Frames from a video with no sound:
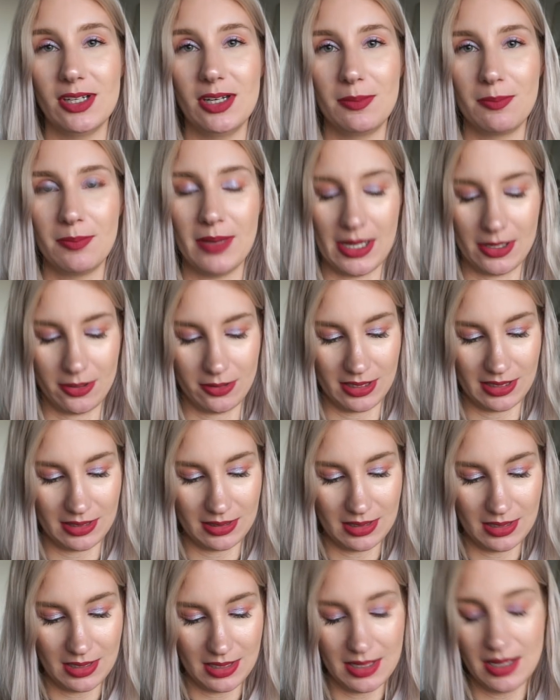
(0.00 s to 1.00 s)
hitting pan on it.
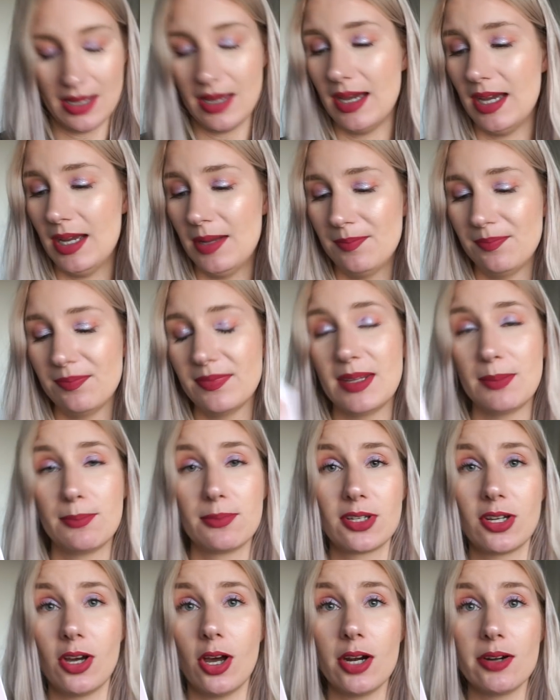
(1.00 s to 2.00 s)
The
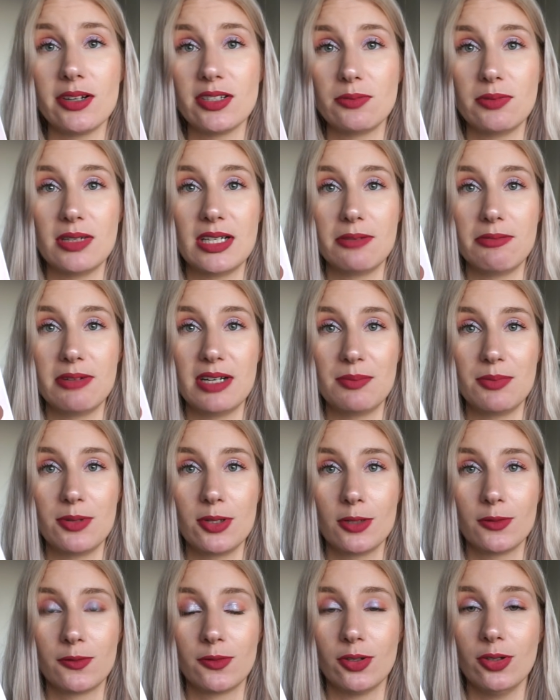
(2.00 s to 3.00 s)
color is really, really
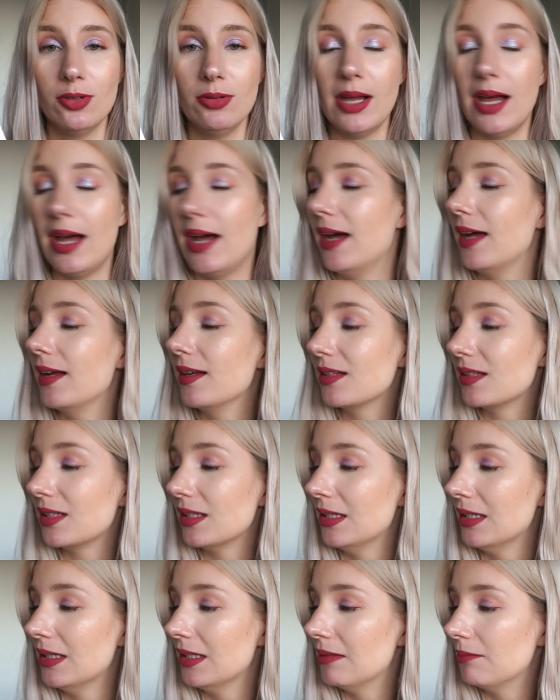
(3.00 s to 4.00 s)
beautiful, and
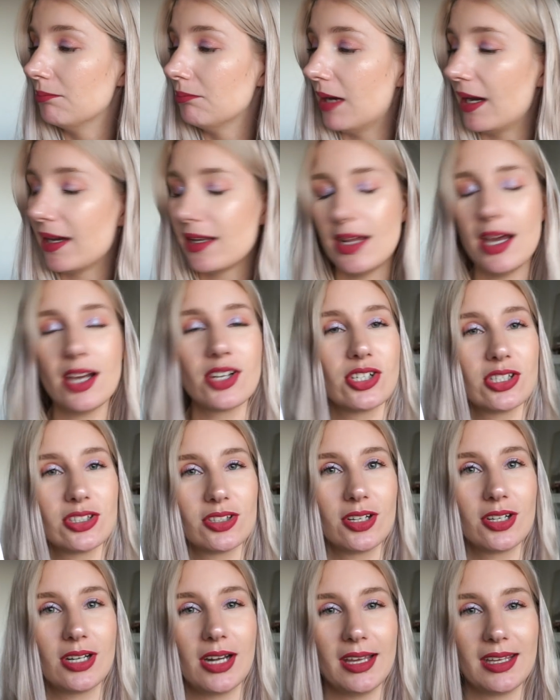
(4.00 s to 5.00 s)
I actually
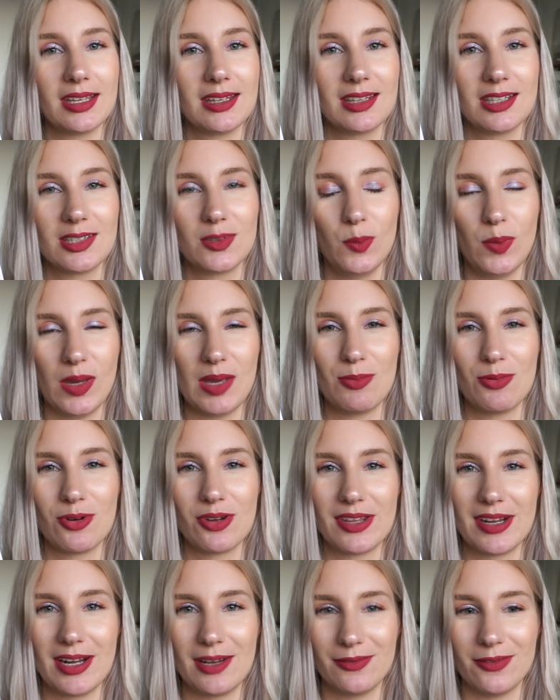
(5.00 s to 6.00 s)
started liking this way more
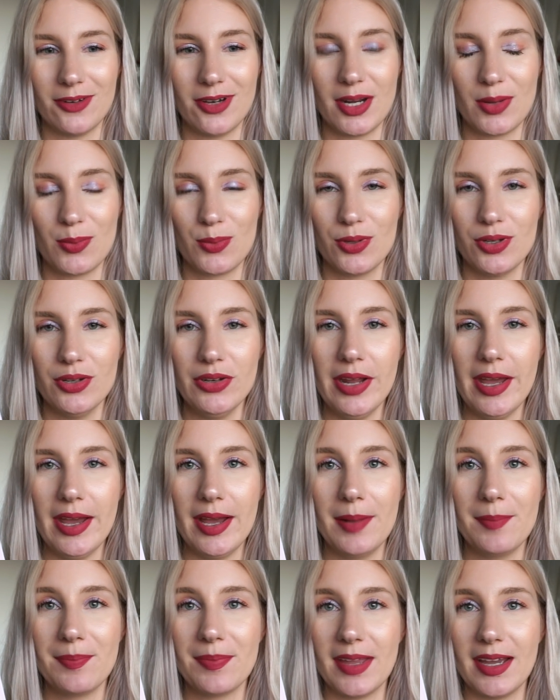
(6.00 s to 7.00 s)
than I thought I would.
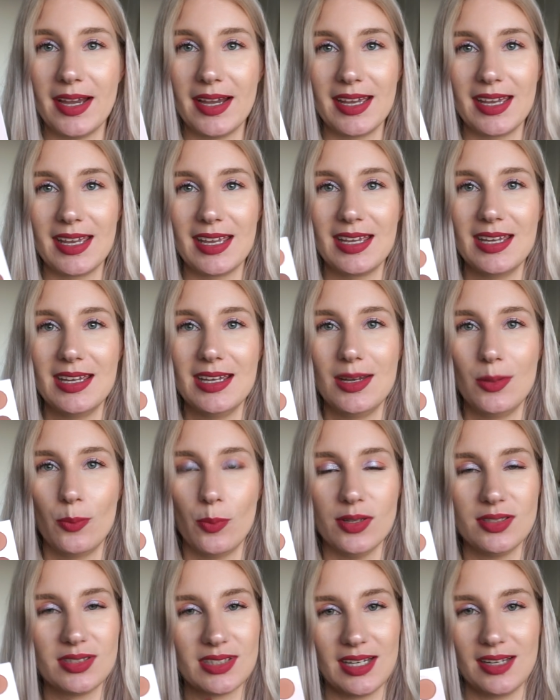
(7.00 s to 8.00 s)
I
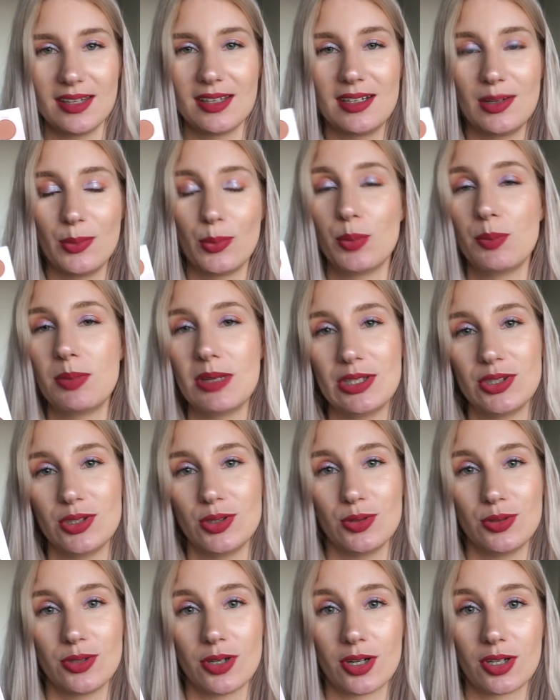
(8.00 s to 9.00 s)
was scared that it would be
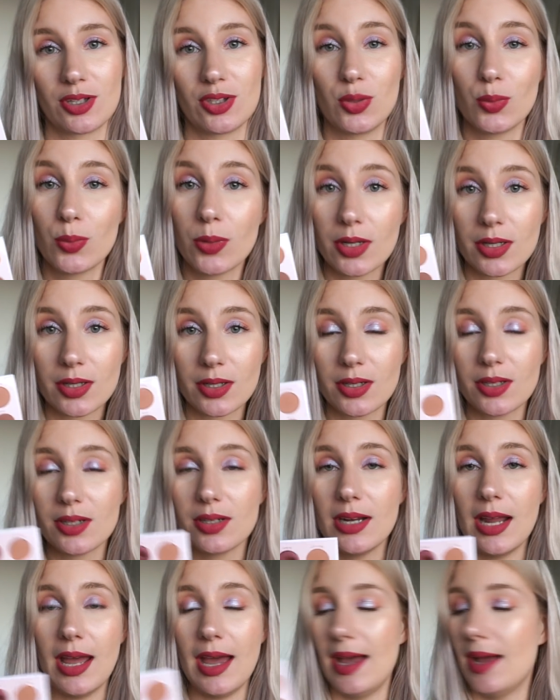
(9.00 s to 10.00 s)
too dark to work
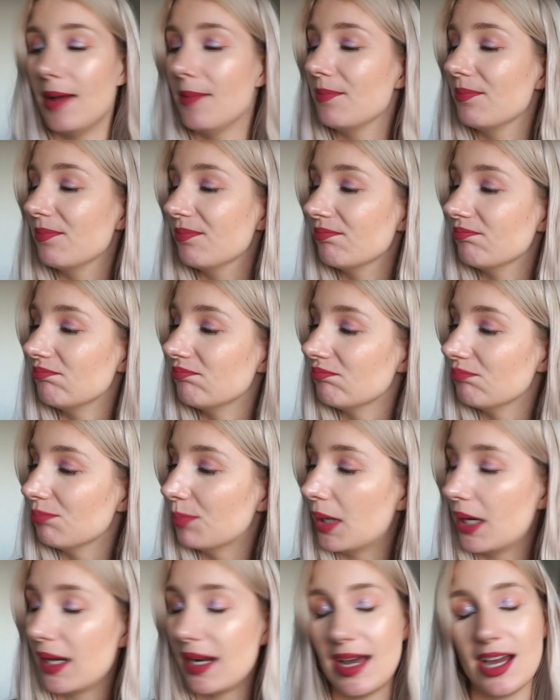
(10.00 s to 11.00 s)
on,
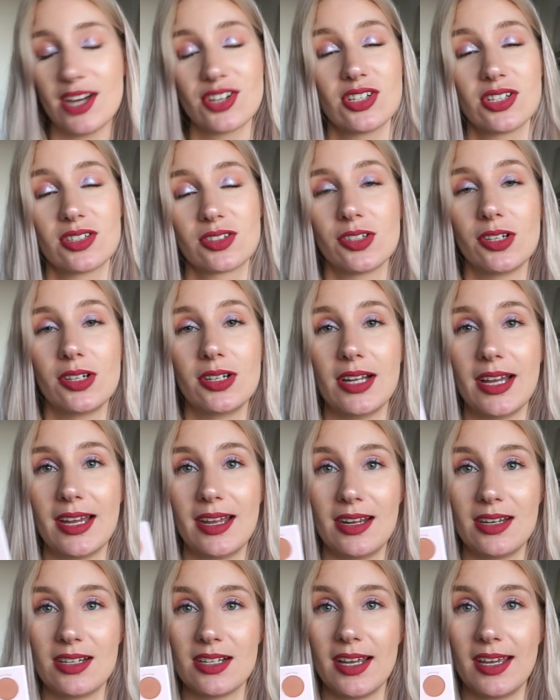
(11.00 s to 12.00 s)
but I actually started
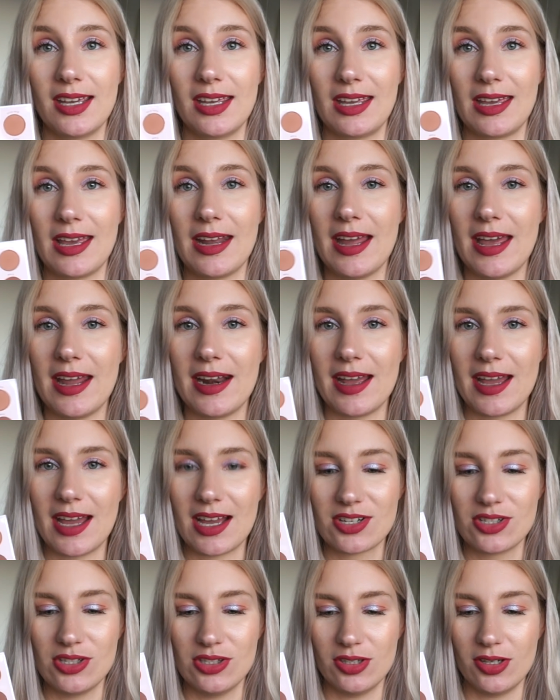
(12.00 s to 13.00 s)
liking it, and I
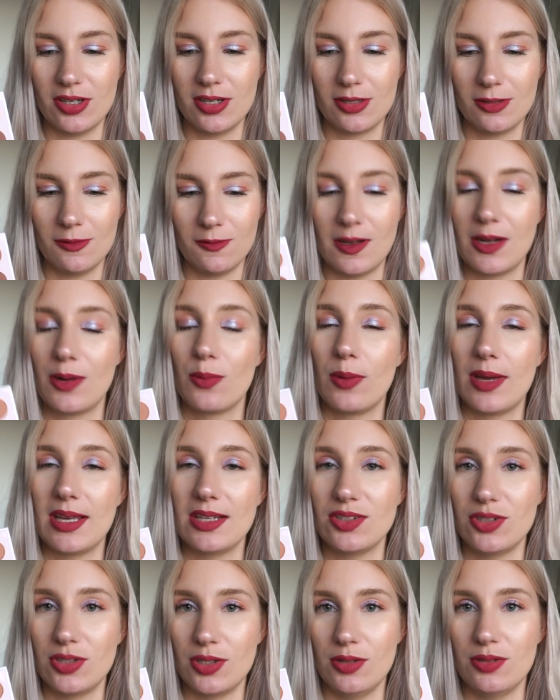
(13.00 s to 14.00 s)
actually started to find
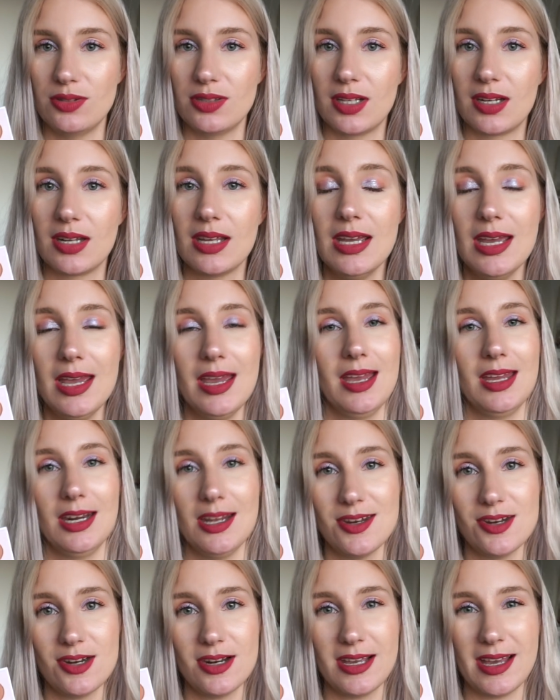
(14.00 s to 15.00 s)
ways to use it.
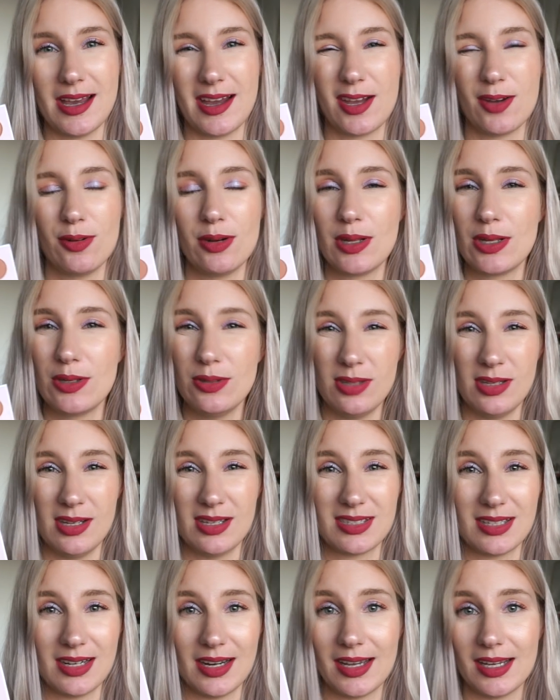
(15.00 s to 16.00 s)
Initially I only used it
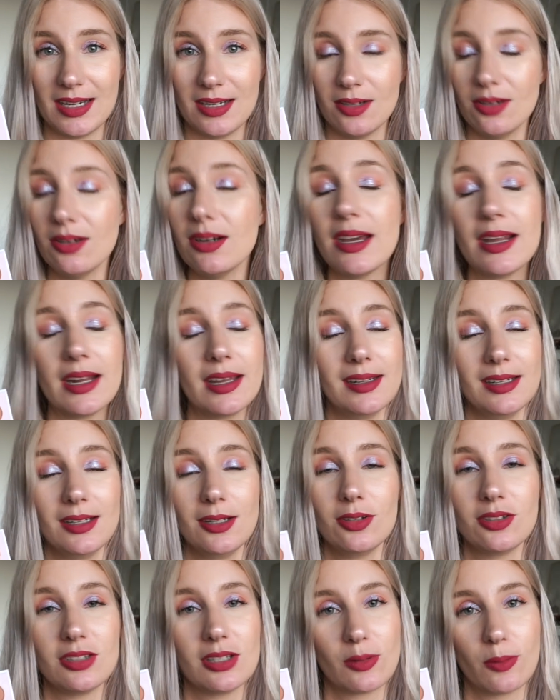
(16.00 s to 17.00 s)
as a liner, and I did
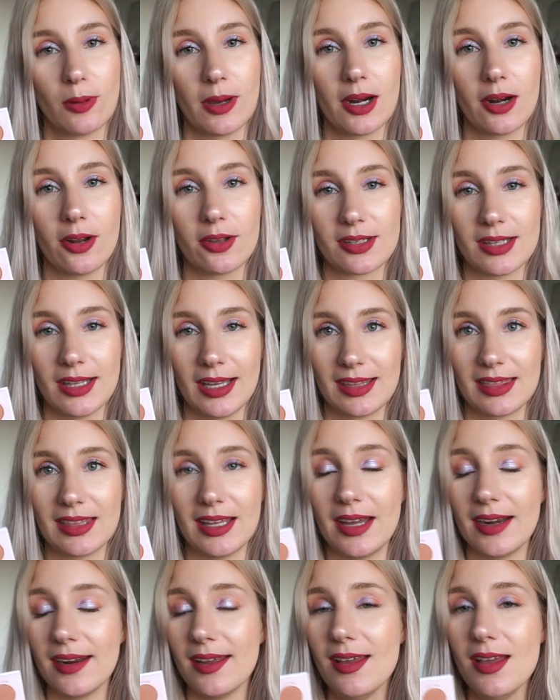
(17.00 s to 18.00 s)
use it quite a lot like
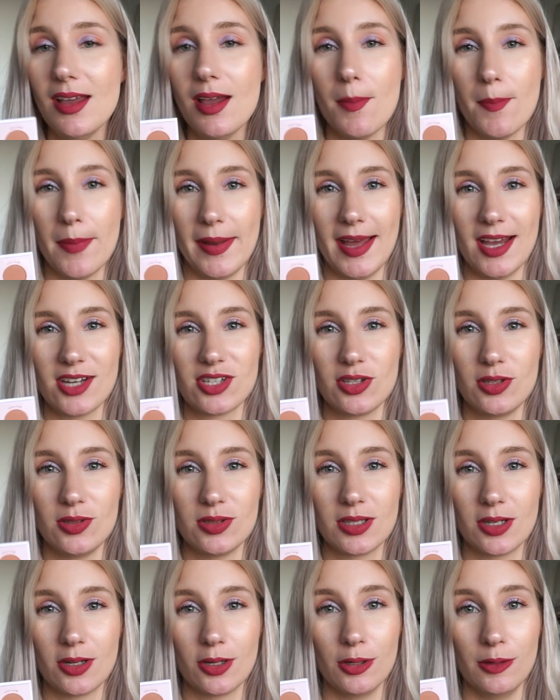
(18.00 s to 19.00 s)
that, but I actually used
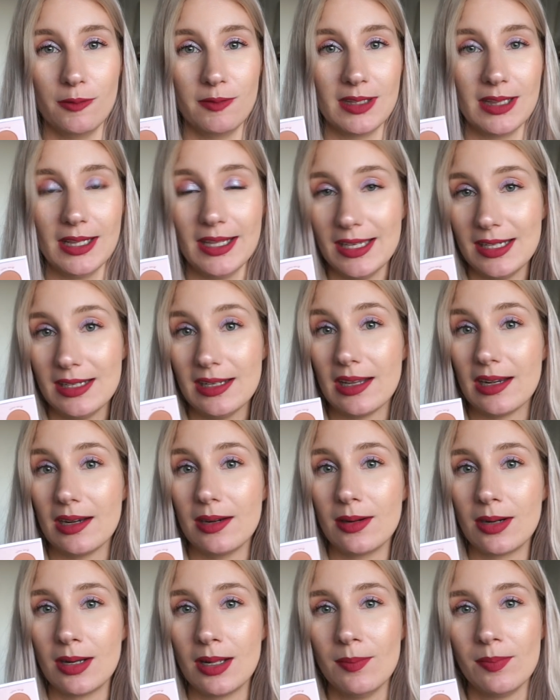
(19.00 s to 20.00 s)
it all over the lid
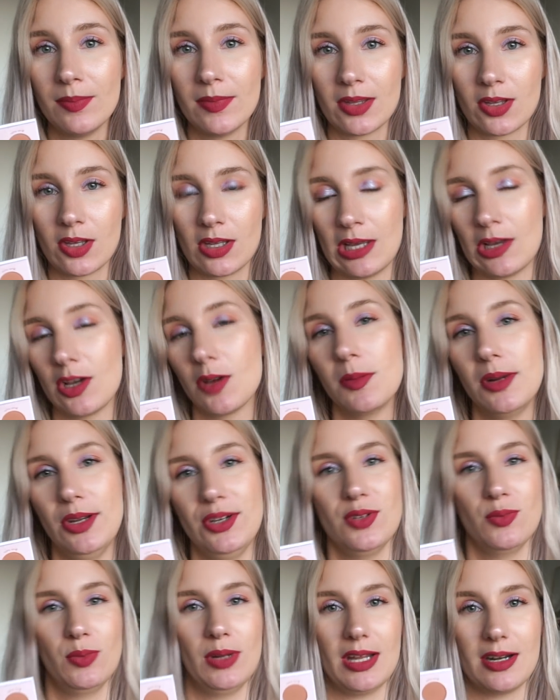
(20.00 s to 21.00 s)
and in
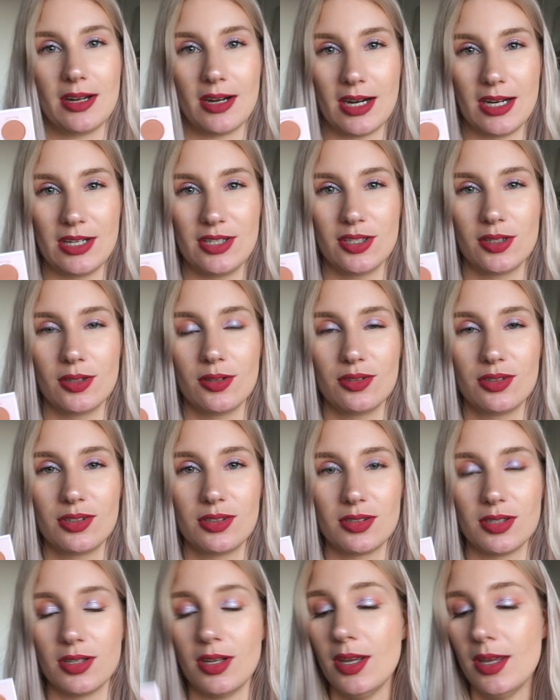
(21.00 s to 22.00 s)
combination with other
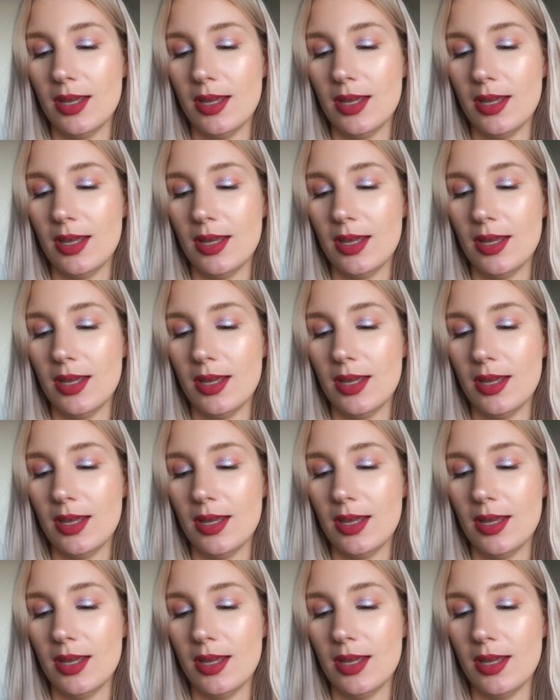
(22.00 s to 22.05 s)
eyeshadows.